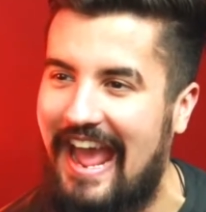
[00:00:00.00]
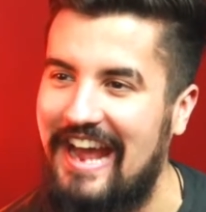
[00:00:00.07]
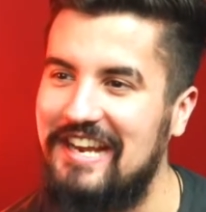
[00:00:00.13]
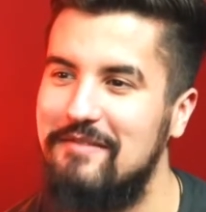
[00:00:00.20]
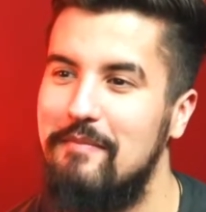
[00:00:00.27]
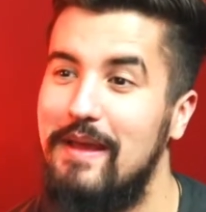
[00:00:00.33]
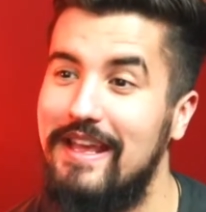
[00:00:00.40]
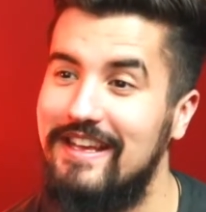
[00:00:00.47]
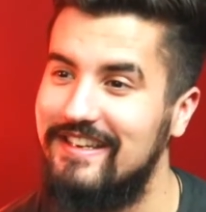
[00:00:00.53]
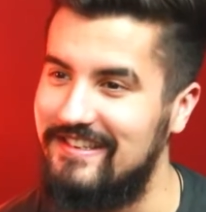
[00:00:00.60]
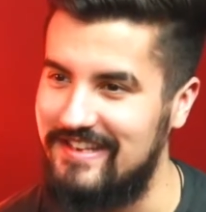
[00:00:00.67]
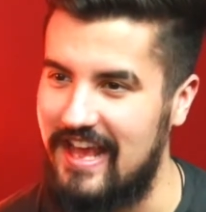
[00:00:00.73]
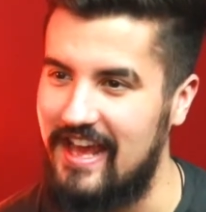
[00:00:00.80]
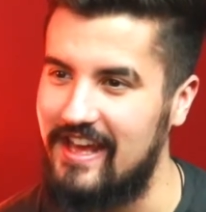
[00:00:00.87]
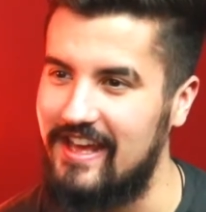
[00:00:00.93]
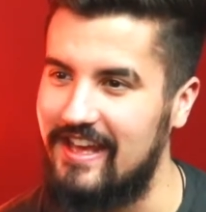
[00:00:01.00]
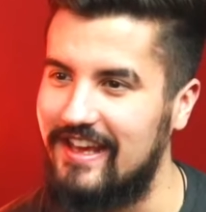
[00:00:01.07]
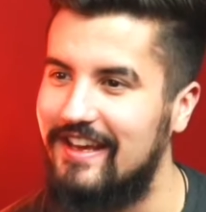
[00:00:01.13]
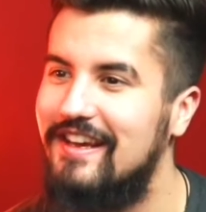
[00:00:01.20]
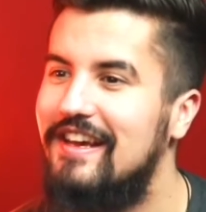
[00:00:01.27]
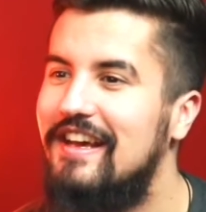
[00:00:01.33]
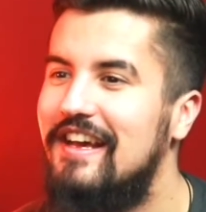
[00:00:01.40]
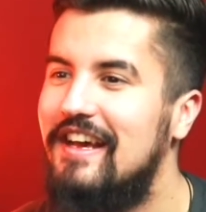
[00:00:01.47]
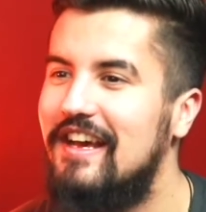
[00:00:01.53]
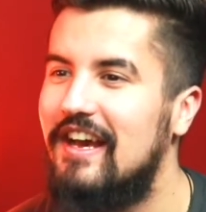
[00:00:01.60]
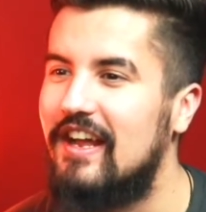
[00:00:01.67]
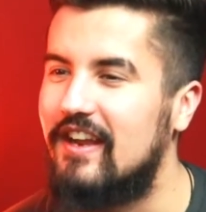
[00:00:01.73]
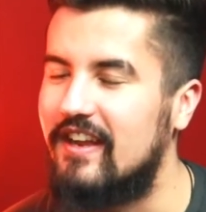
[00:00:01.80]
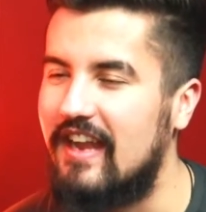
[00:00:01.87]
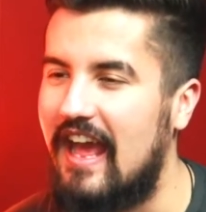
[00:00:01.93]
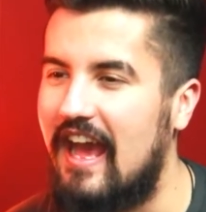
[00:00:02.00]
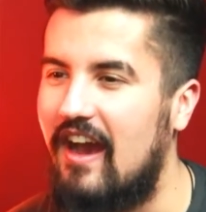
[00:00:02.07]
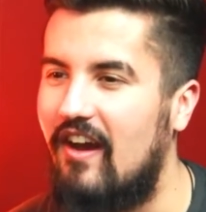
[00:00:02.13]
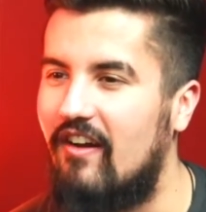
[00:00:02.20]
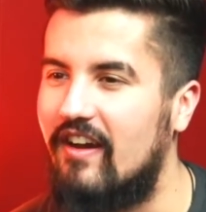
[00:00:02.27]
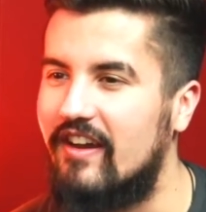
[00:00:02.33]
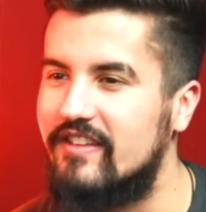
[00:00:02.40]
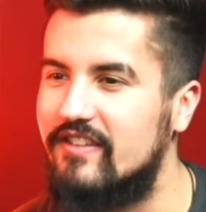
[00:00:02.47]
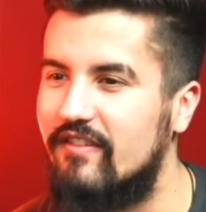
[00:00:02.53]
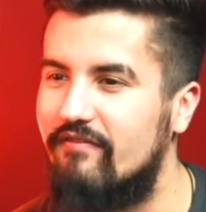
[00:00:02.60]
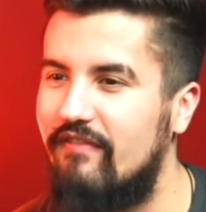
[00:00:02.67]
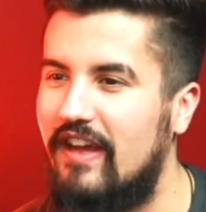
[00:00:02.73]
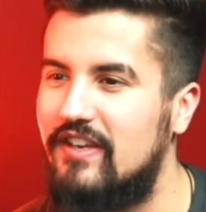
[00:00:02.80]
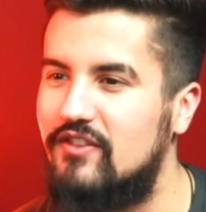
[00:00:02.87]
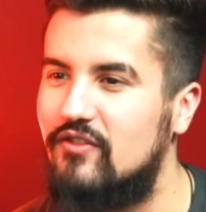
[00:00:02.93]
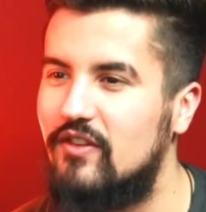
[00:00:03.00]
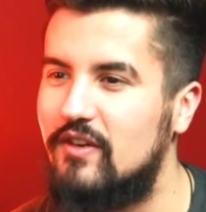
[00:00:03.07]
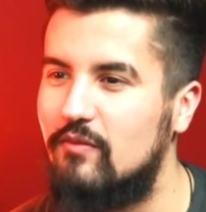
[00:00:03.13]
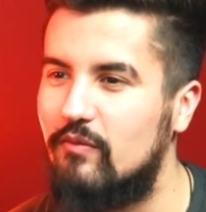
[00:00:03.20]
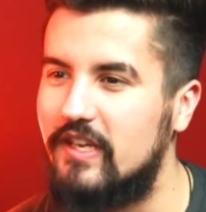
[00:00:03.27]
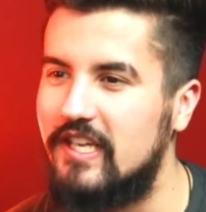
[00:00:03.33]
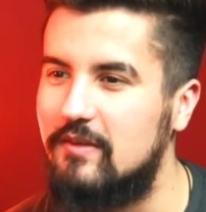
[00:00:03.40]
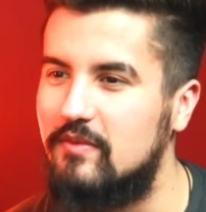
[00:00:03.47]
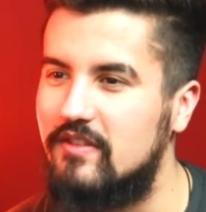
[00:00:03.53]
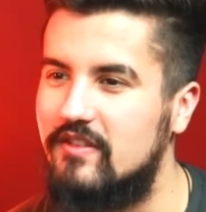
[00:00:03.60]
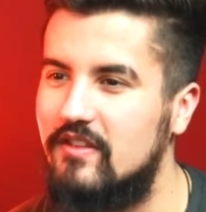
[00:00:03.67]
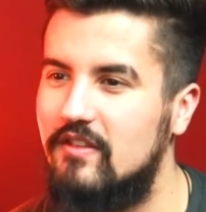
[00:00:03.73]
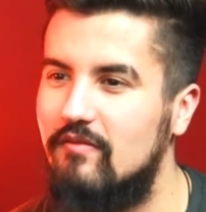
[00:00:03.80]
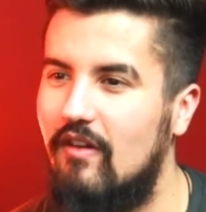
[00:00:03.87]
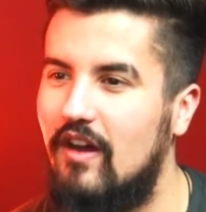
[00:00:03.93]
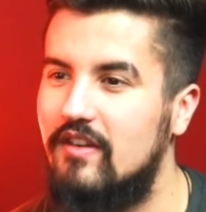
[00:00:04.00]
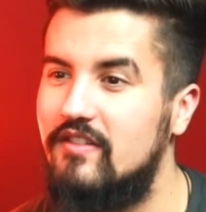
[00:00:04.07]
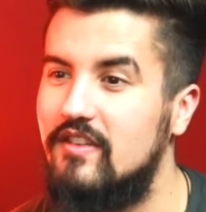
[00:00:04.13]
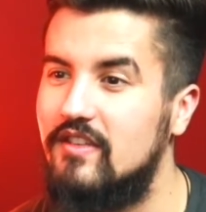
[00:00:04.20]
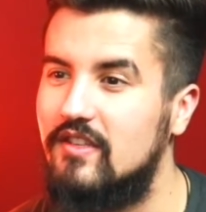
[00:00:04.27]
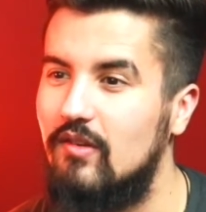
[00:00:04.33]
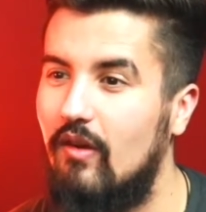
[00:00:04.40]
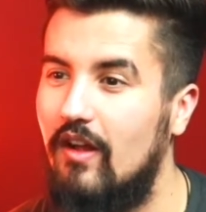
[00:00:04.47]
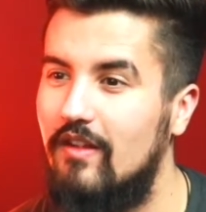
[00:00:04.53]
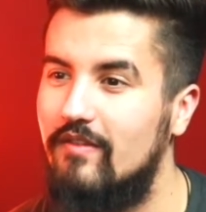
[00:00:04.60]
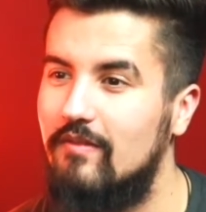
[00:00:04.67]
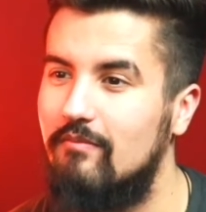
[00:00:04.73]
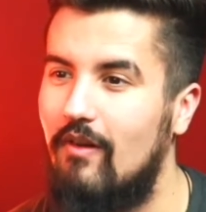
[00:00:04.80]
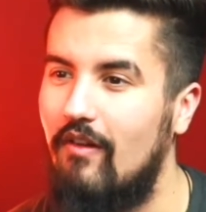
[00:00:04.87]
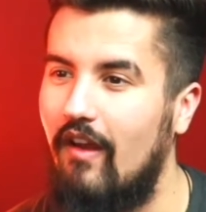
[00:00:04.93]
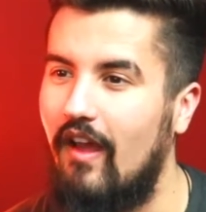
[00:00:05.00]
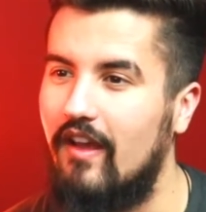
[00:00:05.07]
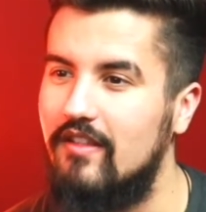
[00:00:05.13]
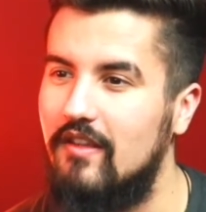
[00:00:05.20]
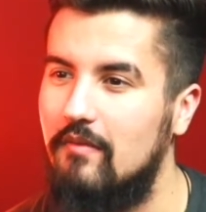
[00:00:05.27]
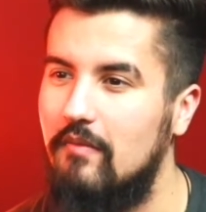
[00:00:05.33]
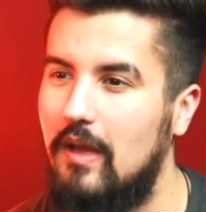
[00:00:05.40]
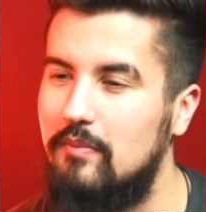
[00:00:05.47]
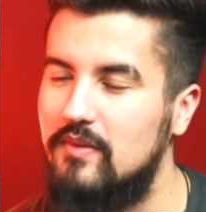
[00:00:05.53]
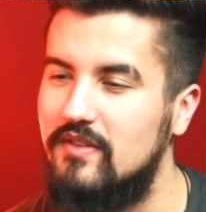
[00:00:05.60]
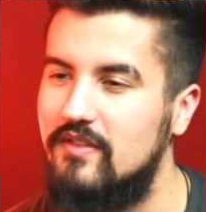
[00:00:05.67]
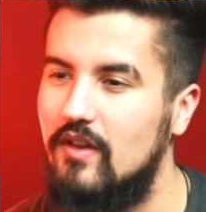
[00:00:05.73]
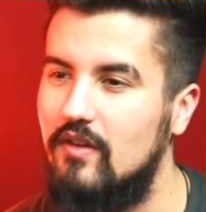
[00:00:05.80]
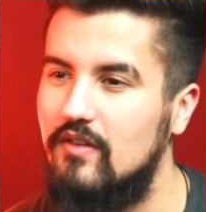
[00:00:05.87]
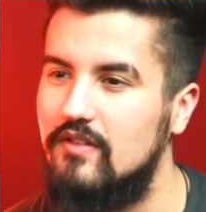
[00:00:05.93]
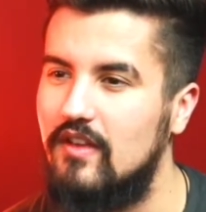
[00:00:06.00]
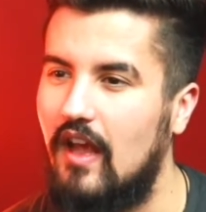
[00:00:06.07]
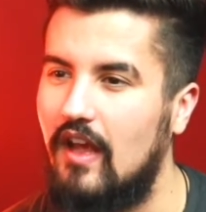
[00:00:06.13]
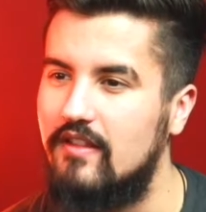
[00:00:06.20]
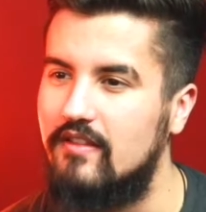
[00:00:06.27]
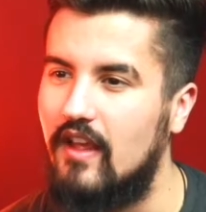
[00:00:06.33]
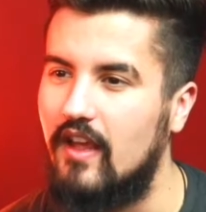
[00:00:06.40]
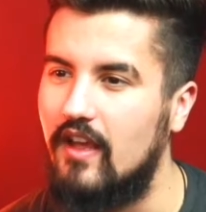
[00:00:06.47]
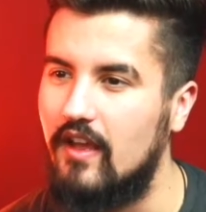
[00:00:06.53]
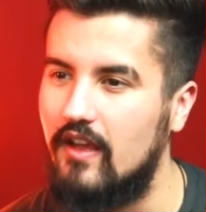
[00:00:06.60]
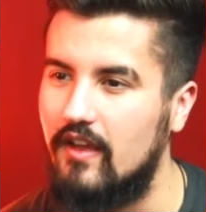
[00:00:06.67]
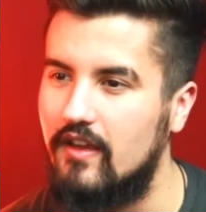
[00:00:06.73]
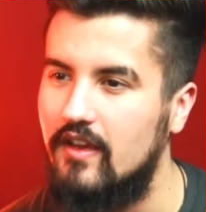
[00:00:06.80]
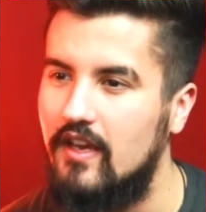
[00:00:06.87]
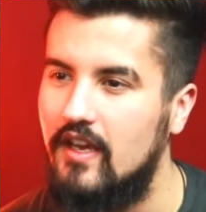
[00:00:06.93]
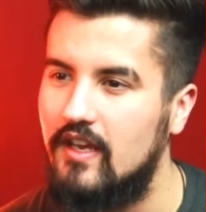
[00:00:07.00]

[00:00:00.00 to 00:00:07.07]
anime a day. Now, as a veteran weeb, still watching 12 or more anime episodes day.